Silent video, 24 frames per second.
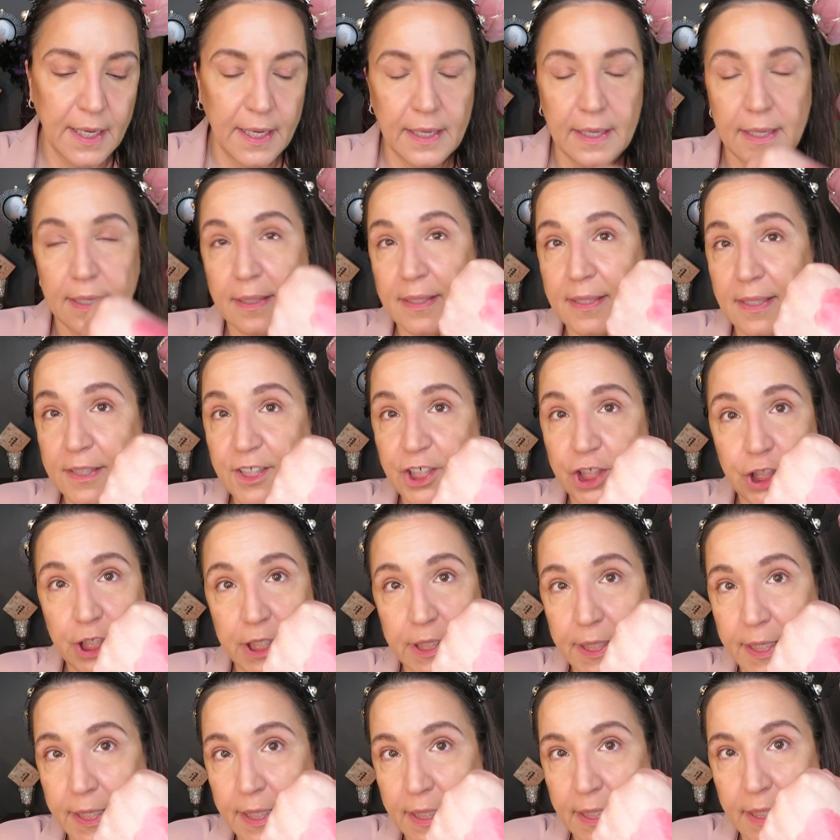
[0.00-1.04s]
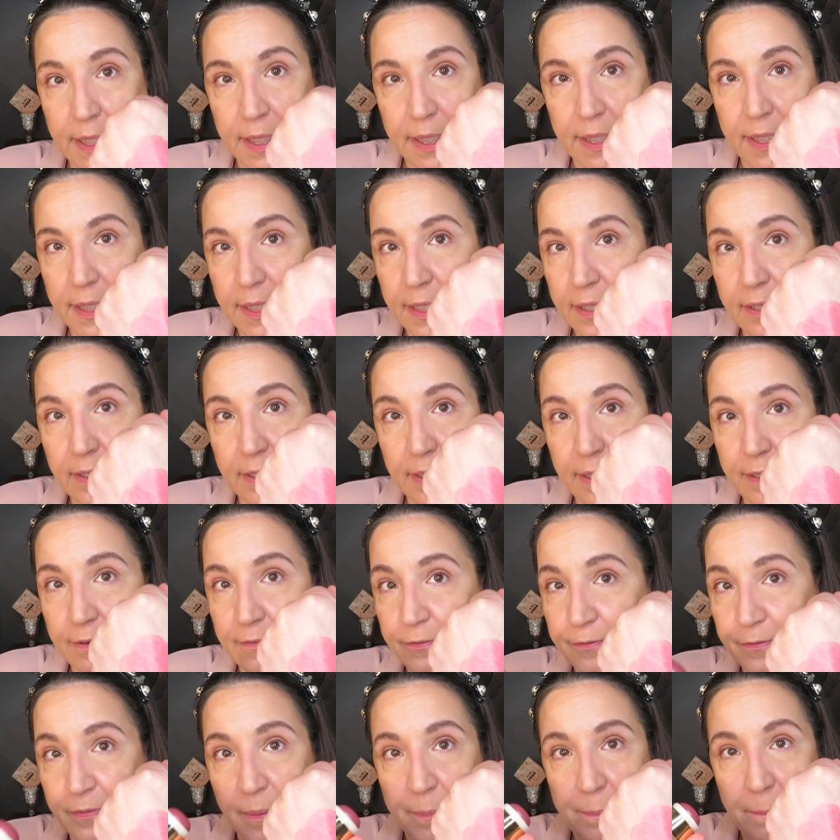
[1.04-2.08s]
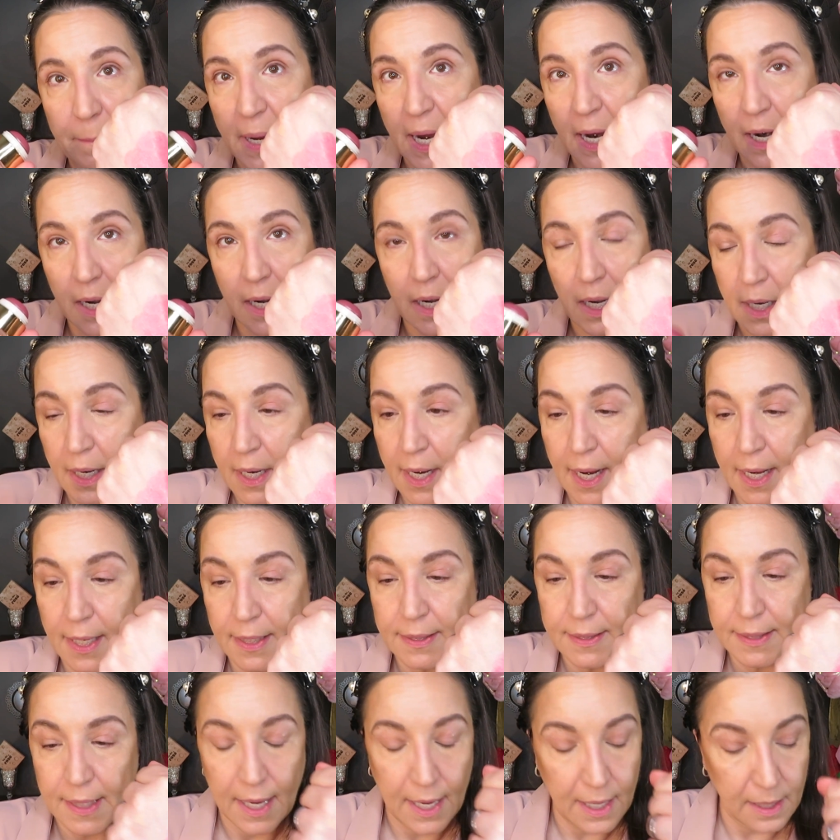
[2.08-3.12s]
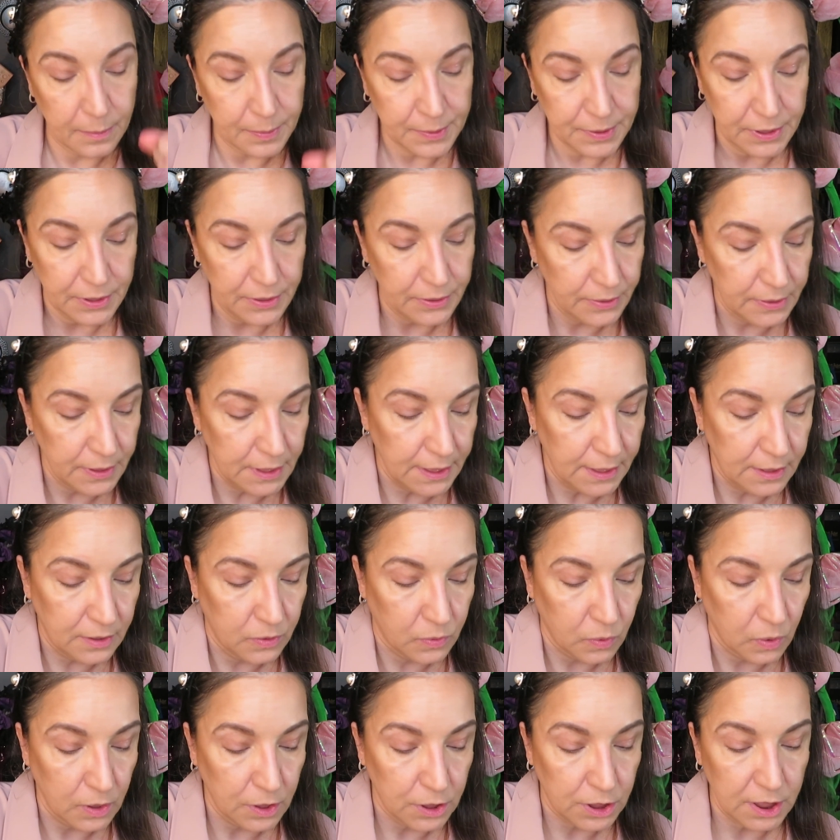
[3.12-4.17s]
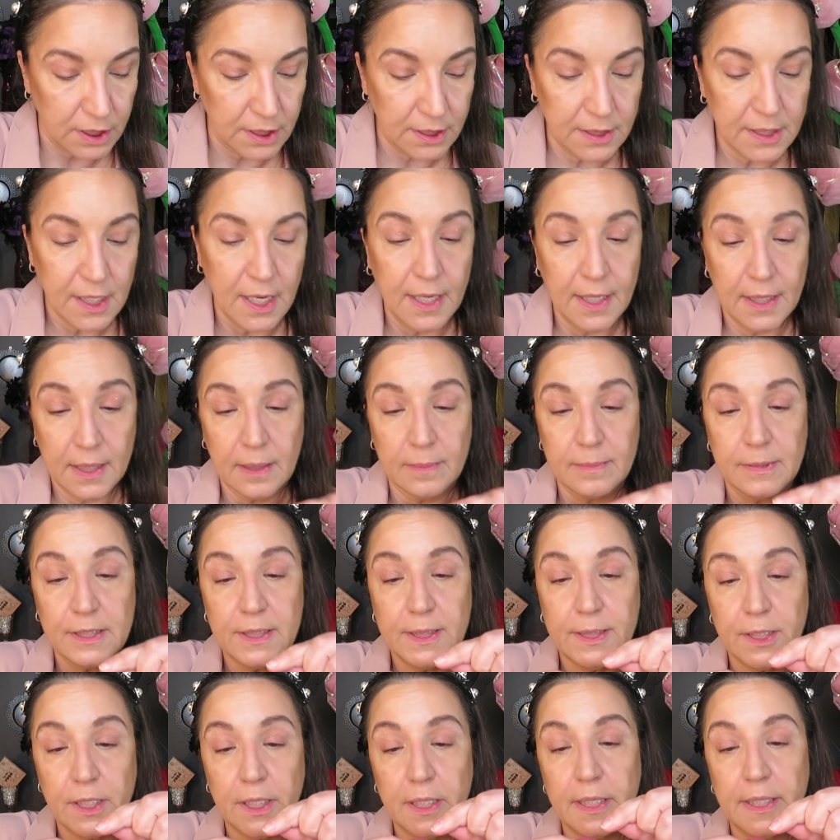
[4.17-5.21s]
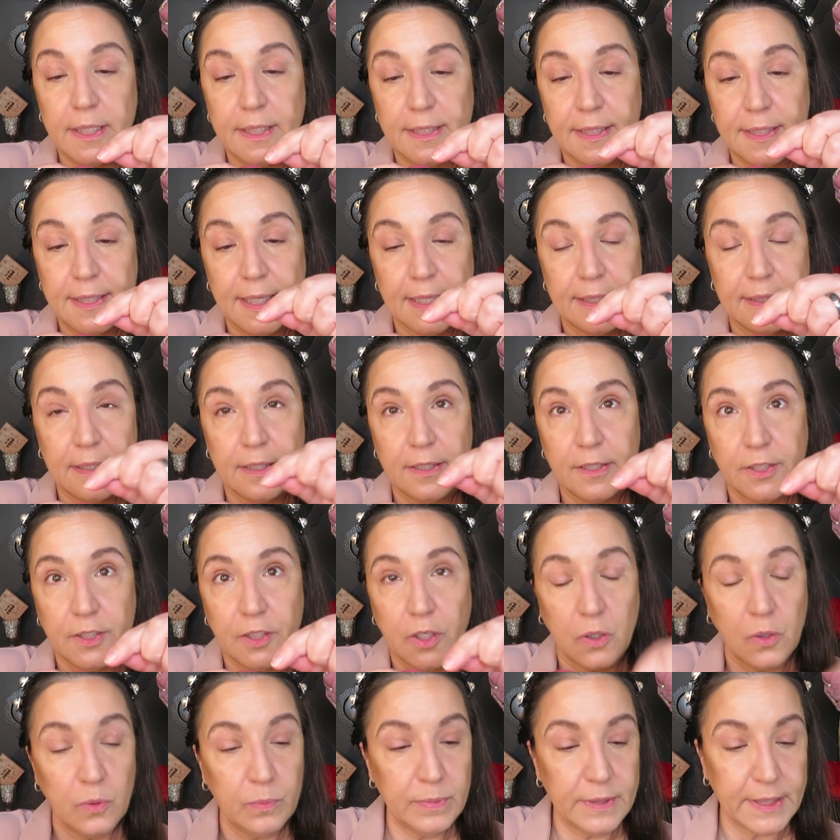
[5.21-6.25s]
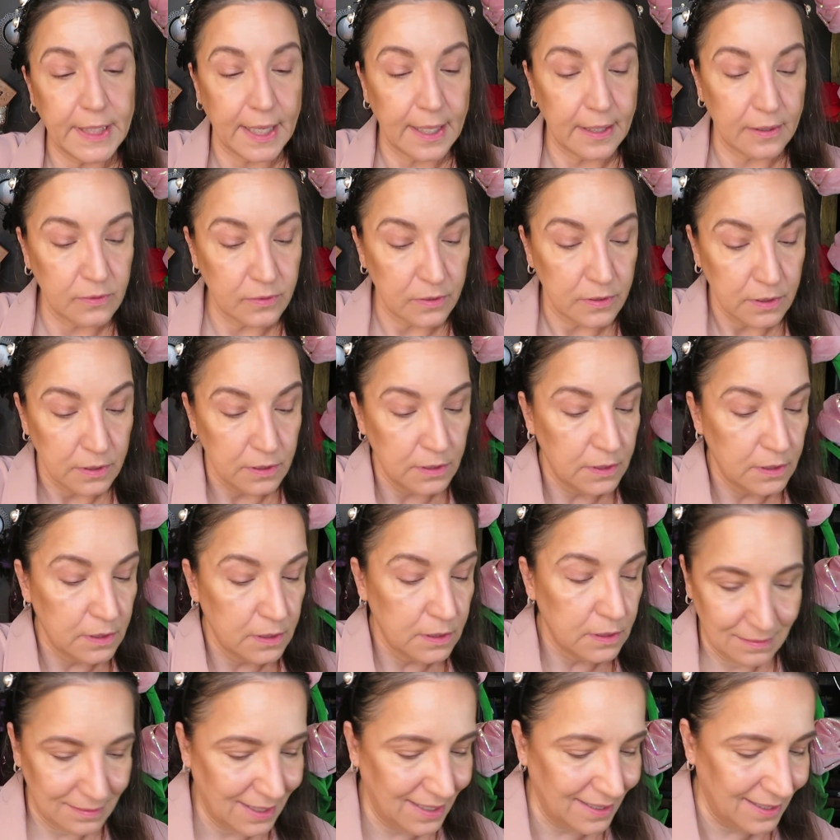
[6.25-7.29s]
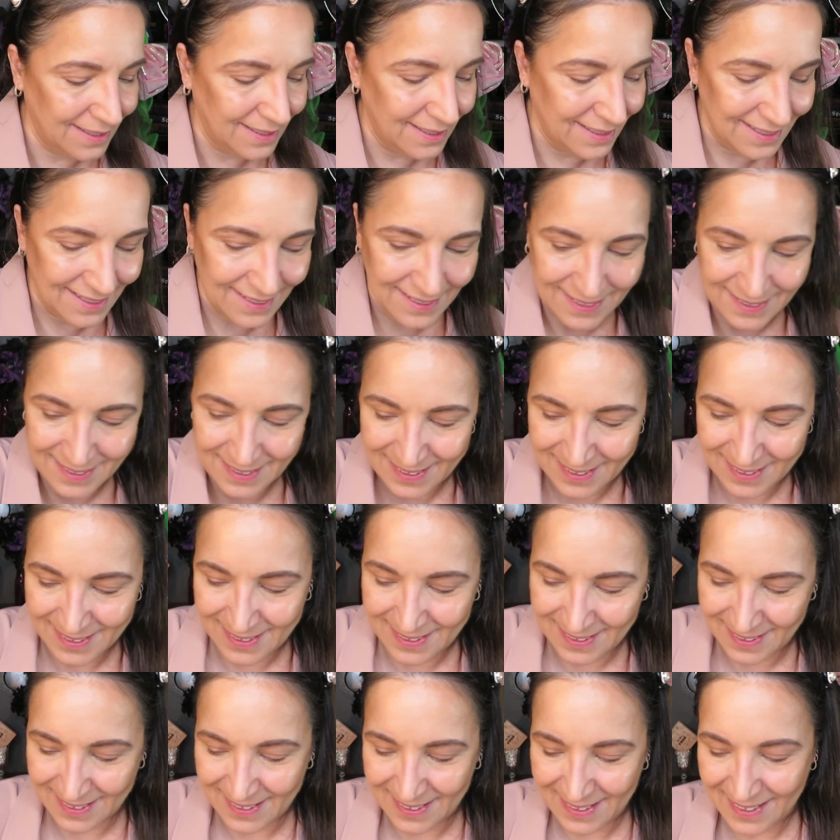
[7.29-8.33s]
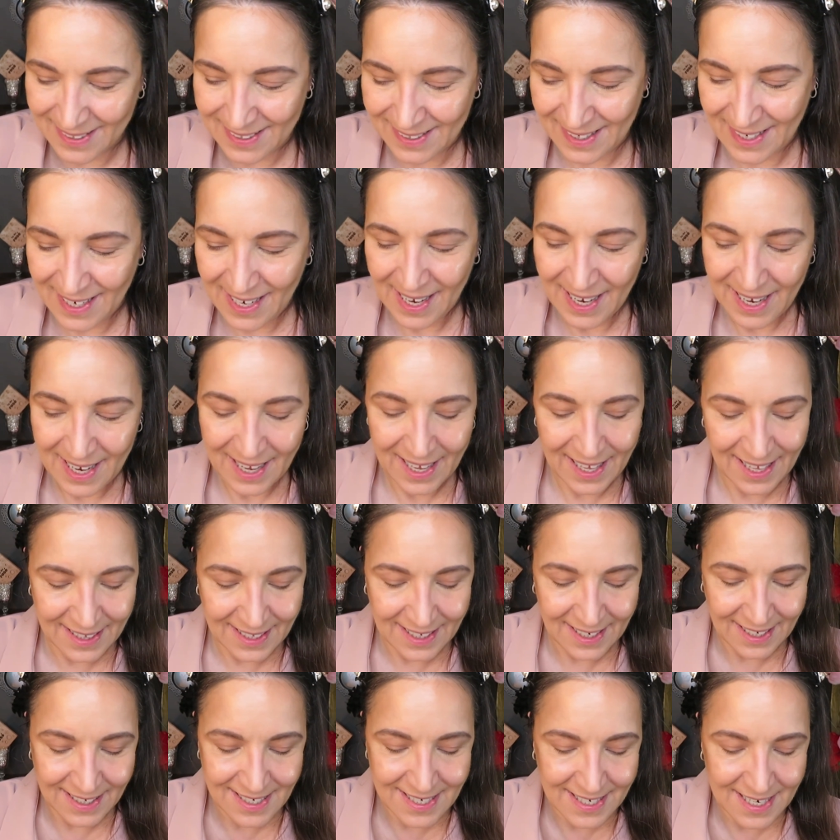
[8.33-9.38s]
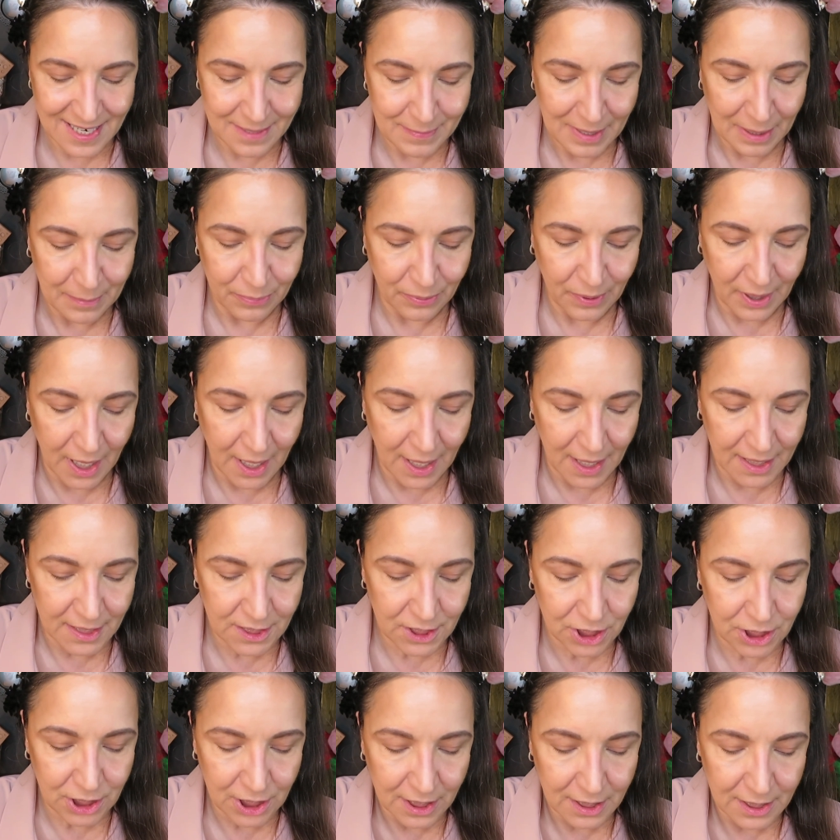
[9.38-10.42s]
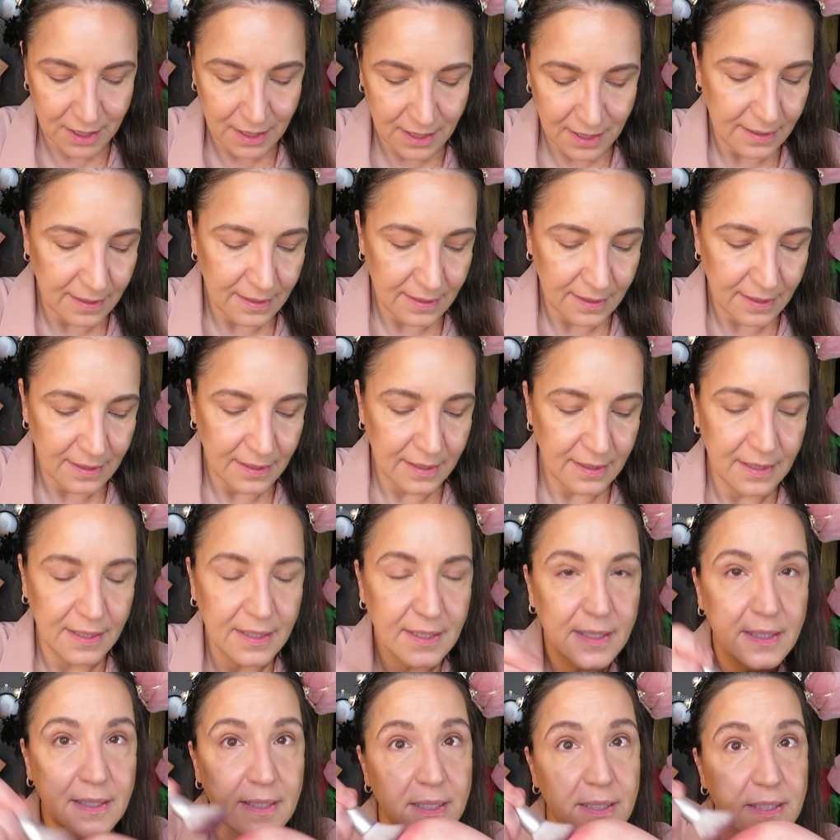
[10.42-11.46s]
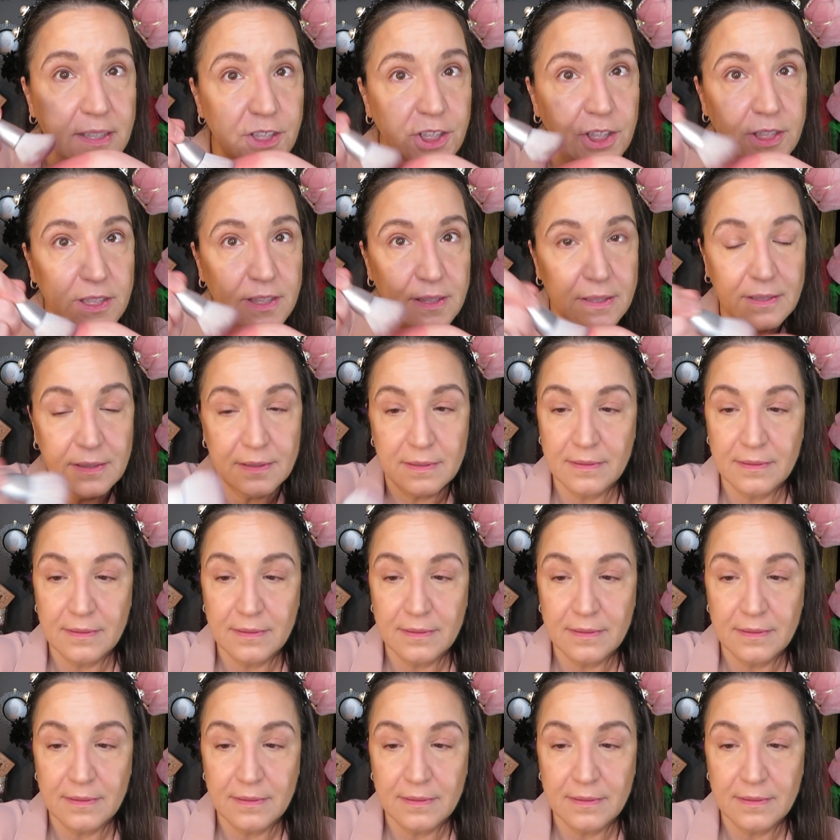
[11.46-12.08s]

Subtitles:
and CHIC from Merit is absolutely gorgeous. I'm starting to get the dome down. And then I take my brush and just